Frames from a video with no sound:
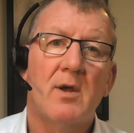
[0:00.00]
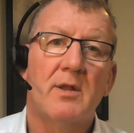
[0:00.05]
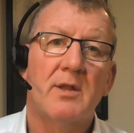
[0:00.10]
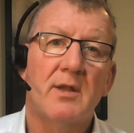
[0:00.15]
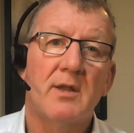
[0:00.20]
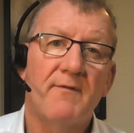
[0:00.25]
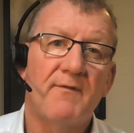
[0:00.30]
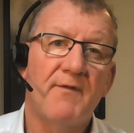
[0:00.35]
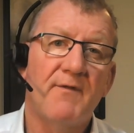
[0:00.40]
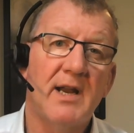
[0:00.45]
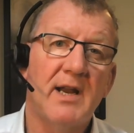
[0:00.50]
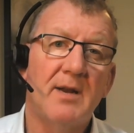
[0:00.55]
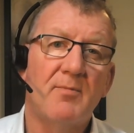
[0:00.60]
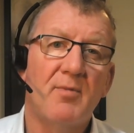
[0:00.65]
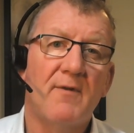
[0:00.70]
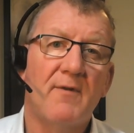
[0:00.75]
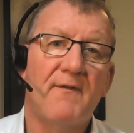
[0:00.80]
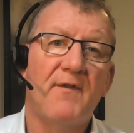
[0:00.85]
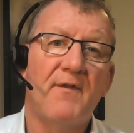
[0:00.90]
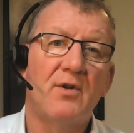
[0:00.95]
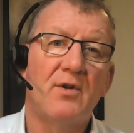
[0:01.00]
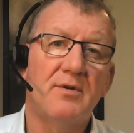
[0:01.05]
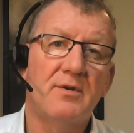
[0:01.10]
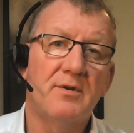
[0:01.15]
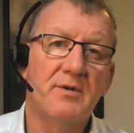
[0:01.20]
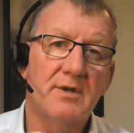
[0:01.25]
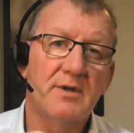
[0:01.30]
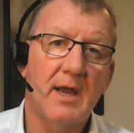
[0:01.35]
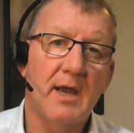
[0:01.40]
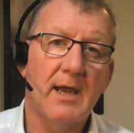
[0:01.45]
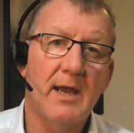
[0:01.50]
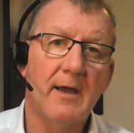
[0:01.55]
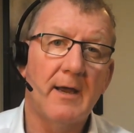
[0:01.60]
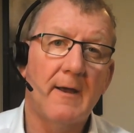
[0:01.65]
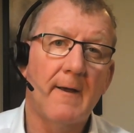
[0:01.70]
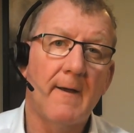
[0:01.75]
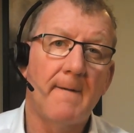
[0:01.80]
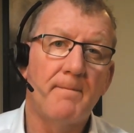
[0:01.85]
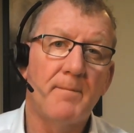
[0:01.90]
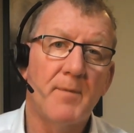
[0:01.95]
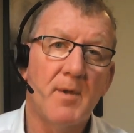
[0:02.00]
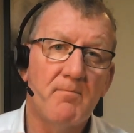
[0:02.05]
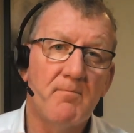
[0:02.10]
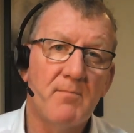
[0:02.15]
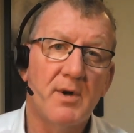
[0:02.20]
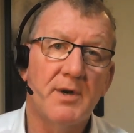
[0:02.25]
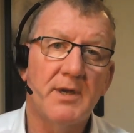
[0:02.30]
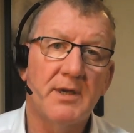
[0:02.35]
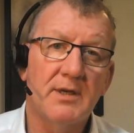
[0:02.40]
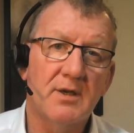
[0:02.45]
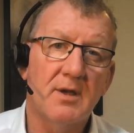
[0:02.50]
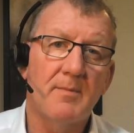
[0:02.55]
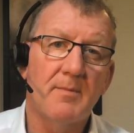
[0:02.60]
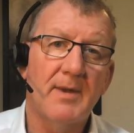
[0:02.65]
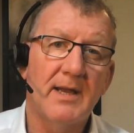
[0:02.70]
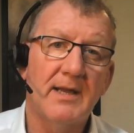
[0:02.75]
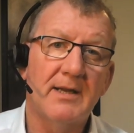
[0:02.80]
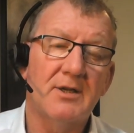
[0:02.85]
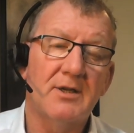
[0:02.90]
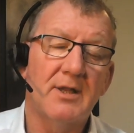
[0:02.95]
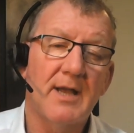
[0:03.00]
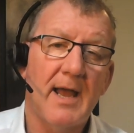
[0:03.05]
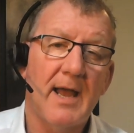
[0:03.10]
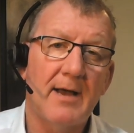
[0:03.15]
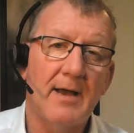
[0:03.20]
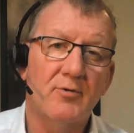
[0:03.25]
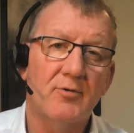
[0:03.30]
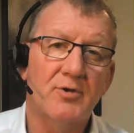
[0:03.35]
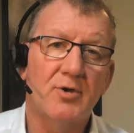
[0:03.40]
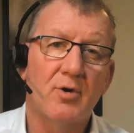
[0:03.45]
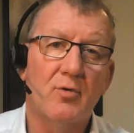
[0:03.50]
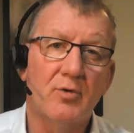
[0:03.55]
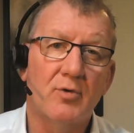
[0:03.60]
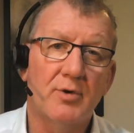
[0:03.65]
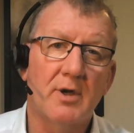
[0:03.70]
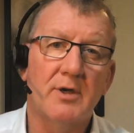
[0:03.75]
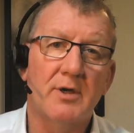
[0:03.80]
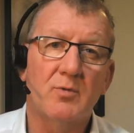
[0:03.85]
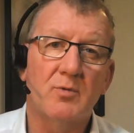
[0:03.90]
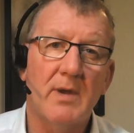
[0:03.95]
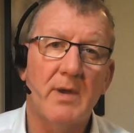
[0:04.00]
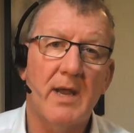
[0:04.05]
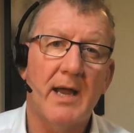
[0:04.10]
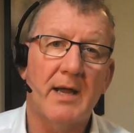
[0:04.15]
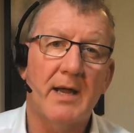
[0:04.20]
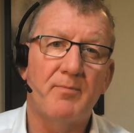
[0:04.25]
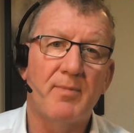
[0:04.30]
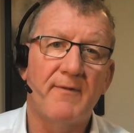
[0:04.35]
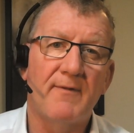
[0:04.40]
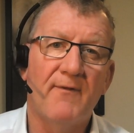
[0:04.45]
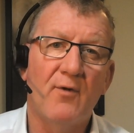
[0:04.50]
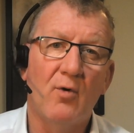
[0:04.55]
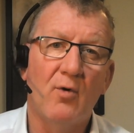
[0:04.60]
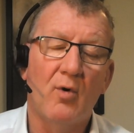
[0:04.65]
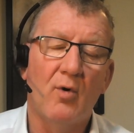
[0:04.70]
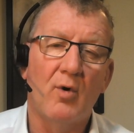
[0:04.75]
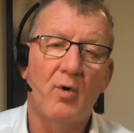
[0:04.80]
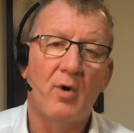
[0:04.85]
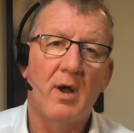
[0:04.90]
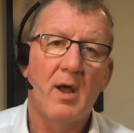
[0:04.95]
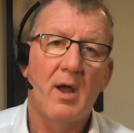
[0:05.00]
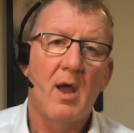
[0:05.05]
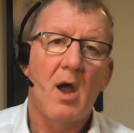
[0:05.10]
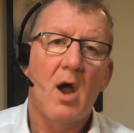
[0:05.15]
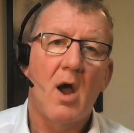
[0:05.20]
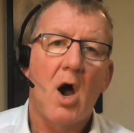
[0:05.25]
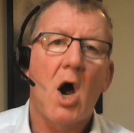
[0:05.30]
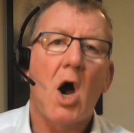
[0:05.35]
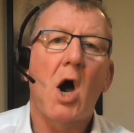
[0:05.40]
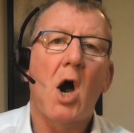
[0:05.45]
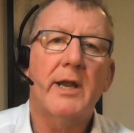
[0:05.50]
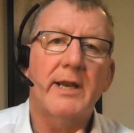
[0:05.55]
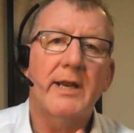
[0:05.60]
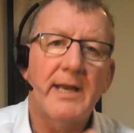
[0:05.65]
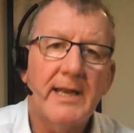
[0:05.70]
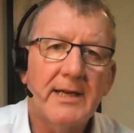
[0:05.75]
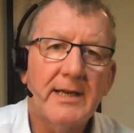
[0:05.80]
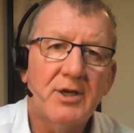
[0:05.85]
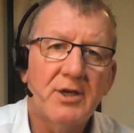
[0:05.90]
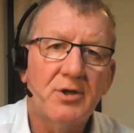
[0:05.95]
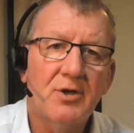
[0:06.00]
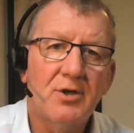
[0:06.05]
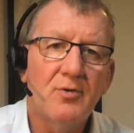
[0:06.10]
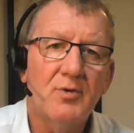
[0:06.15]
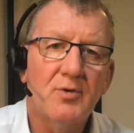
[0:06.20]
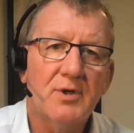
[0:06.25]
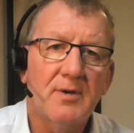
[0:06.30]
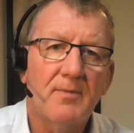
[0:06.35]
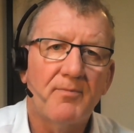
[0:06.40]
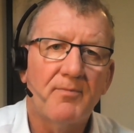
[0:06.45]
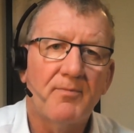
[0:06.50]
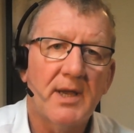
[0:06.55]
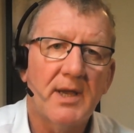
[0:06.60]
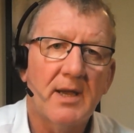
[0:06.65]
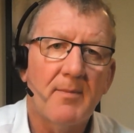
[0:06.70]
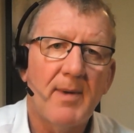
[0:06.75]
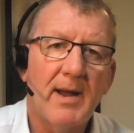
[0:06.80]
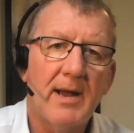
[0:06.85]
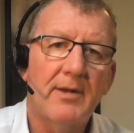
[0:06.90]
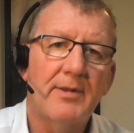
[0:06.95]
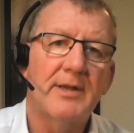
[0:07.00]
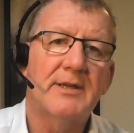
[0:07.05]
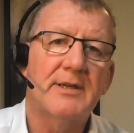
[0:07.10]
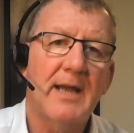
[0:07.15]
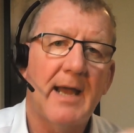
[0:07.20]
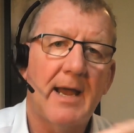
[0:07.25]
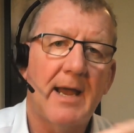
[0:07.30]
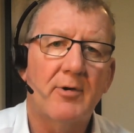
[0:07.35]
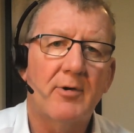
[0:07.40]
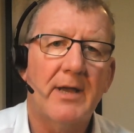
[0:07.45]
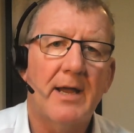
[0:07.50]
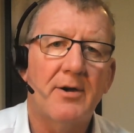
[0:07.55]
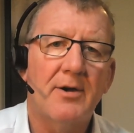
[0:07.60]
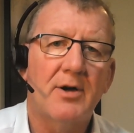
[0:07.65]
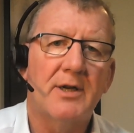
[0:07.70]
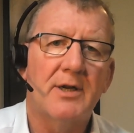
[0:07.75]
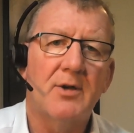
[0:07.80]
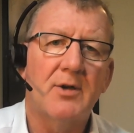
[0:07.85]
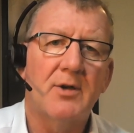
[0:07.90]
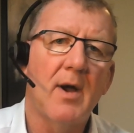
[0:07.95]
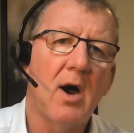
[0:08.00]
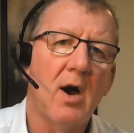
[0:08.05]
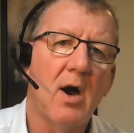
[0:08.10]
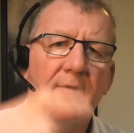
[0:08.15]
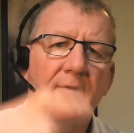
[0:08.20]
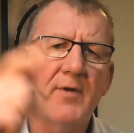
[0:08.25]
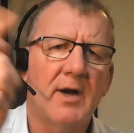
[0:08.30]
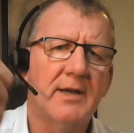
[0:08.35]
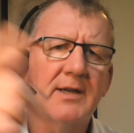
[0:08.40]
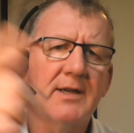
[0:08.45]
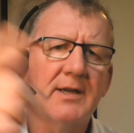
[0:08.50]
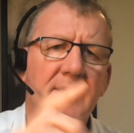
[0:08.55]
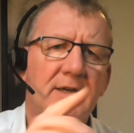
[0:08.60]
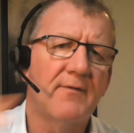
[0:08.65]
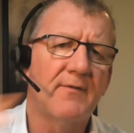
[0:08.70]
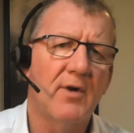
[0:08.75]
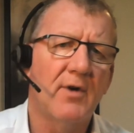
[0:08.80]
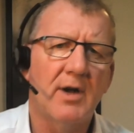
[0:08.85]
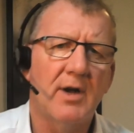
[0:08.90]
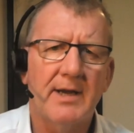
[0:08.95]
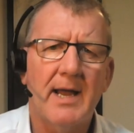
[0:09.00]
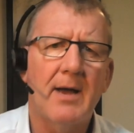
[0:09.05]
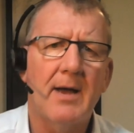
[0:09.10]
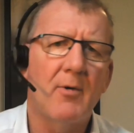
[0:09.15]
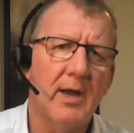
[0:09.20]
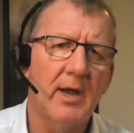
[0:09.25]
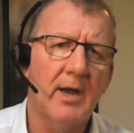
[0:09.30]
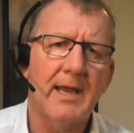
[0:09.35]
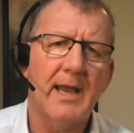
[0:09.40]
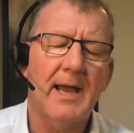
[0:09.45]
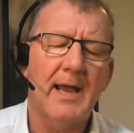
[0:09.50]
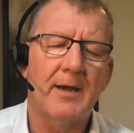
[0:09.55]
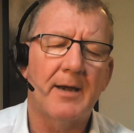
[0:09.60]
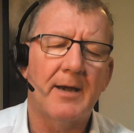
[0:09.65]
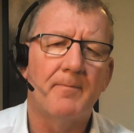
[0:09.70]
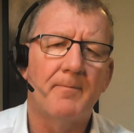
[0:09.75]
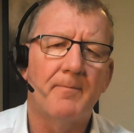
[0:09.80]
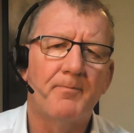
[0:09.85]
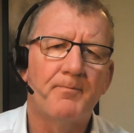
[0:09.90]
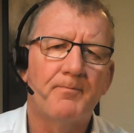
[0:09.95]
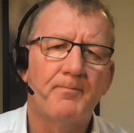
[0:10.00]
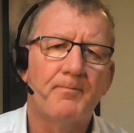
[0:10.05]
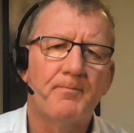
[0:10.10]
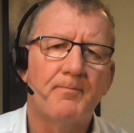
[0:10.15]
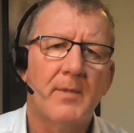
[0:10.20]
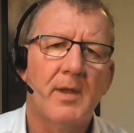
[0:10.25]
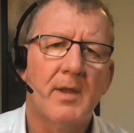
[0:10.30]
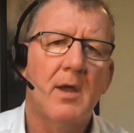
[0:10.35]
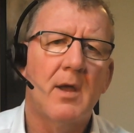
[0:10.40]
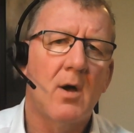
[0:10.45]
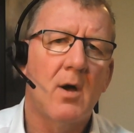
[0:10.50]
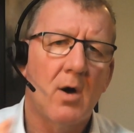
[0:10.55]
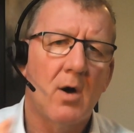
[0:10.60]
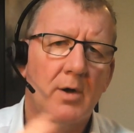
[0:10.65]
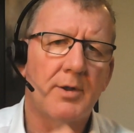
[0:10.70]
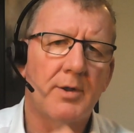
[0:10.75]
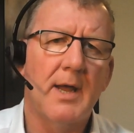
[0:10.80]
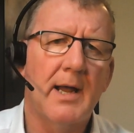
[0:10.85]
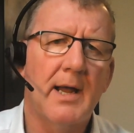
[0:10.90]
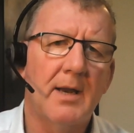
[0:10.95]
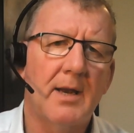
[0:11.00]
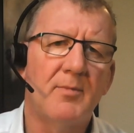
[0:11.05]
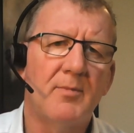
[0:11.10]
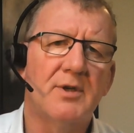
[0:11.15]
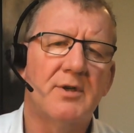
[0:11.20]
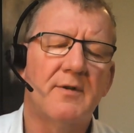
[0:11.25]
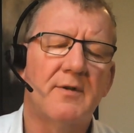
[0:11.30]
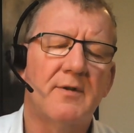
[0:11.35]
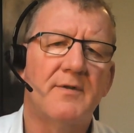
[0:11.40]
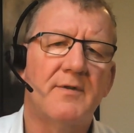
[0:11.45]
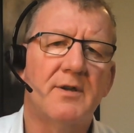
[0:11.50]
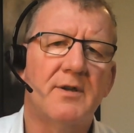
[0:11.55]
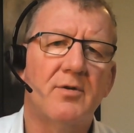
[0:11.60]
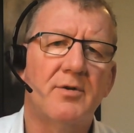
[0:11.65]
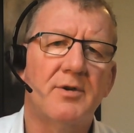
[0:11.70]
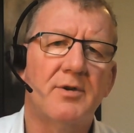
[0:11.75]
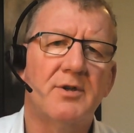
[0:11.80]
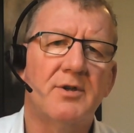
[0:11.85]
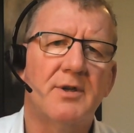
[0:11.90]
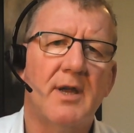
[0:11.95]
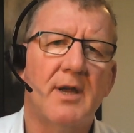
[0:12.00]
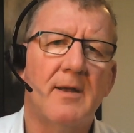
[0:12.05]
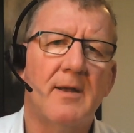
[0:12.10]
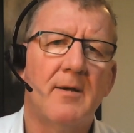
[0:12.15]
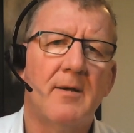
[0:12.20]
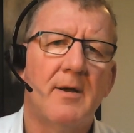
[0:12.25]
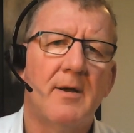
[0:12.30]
the available funds, income, the money's coming into the household as we had before. I need to do something about this. How can I do it? I've identified how I can on elements of dishonesty.